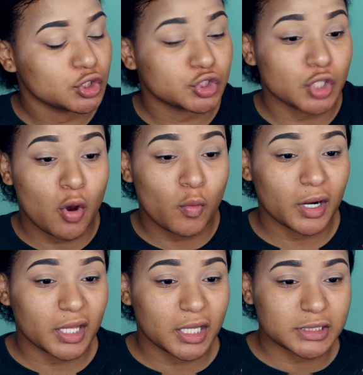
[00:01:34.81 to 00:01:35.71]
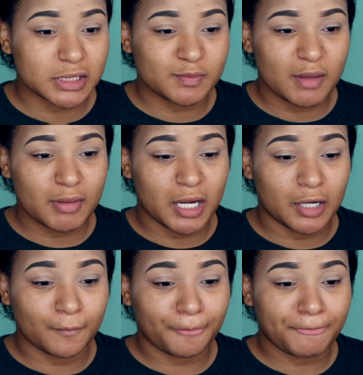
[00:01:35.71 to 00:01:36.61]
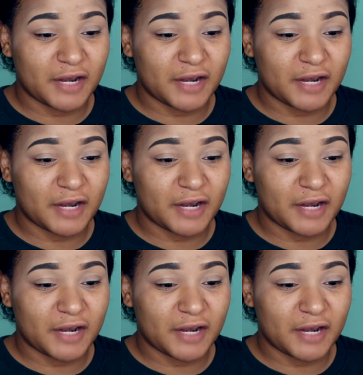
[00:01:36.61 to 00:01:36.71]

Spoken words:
So we're gonna get into this BBL.